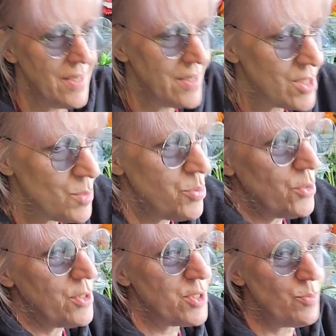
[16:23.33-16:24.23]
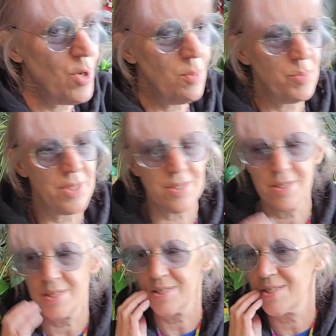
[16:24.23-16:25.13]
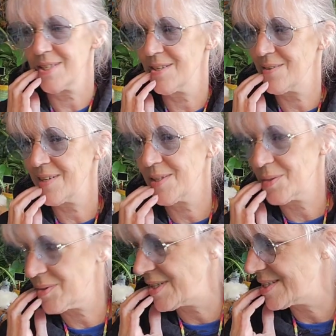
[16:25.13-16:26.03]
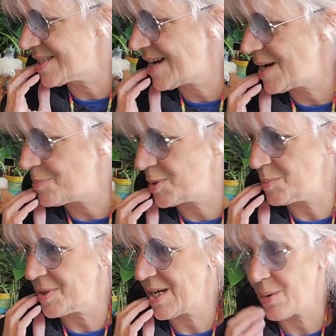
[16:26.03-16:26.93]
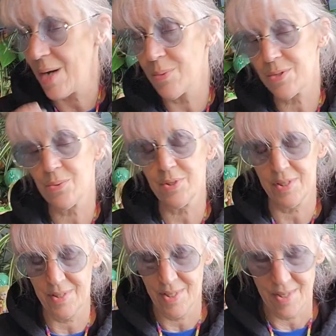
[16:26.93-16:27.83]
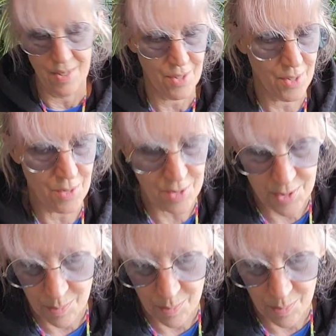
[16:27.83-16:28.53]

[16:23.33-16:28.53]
Support a small business. You know, I know things happen, but I was really hurt